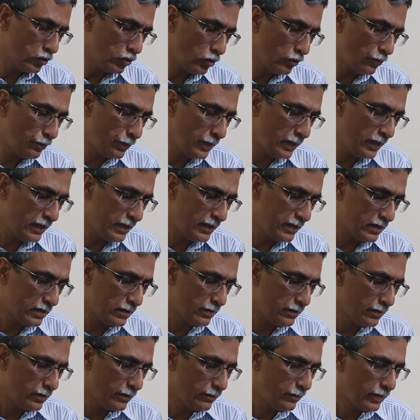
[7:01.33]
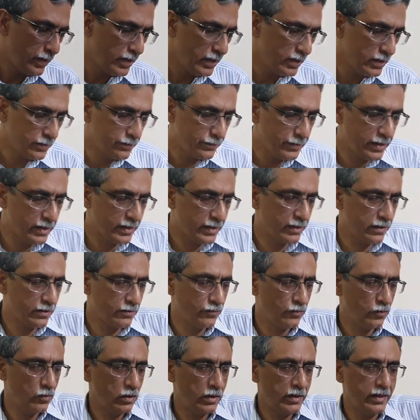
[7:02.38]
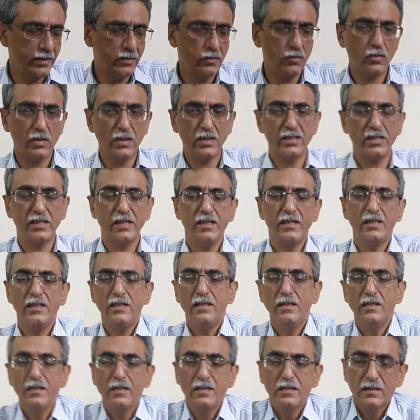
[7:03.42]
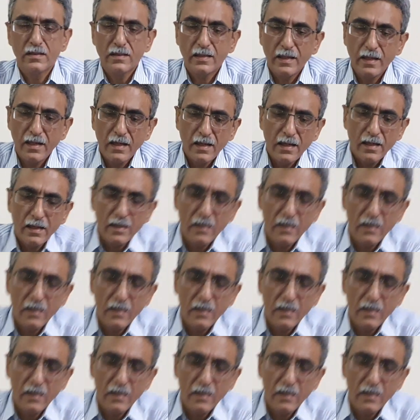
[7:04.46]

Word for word: So please be careful. And you can see the